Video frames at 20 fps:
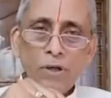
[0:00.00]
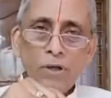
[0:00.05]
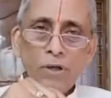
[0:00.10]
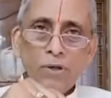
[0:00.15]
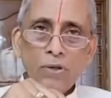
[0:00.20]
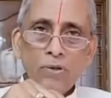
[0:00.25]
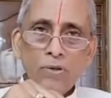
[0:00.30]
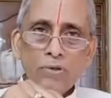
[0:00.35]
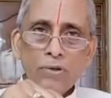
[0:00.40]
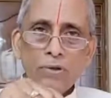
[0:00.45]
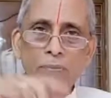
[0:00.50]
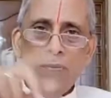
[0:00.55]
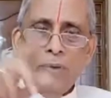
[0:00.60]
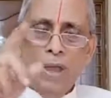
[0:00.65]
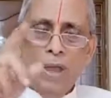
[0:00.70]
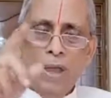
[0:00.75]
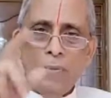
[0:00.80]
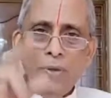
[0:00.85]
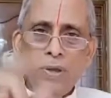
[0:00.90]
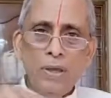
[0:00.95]
So
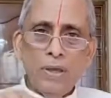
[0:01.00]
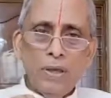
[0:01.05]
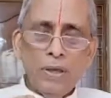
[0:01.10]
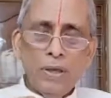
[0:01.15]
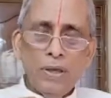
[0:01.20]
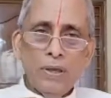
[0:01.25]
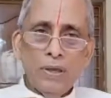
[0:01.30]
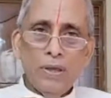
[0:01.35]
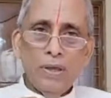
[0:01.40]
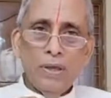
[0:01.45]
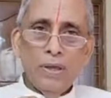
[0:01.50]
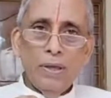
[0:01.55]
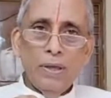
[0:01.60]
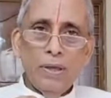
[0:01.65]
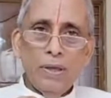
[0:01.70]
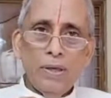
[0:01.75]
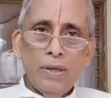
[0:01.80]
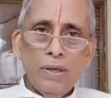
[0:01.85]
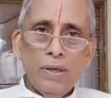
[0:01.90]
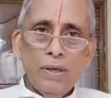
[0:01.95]
maybe
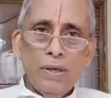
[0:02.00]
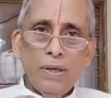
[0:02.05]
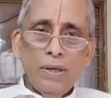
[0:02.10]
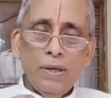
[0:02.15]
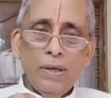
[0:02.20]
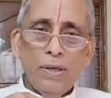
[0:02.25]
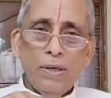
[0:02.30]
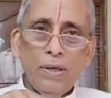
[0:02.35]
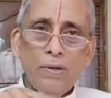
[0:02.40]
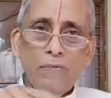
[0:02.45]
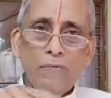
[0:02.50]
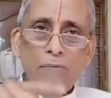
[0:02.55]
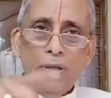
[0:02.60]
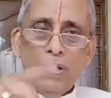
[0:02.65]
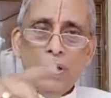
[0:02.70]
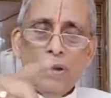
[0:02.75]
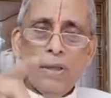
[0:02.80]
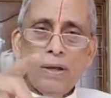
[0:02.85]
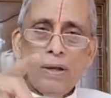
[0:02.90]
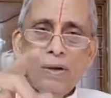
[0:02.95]
when
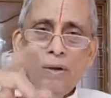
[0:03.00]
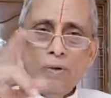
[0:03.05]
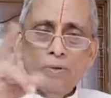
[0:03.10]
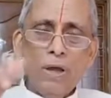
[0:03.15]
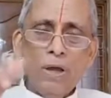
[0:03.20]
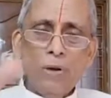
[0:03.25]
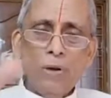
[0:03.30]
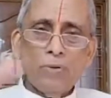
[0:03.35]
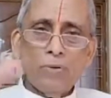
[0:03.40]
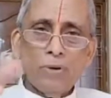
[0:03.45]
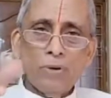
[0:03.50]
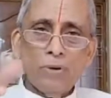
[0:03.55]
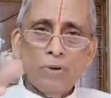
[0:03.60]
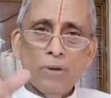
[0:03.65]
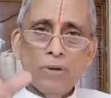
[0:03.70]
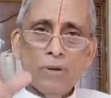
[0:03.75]
he goes out,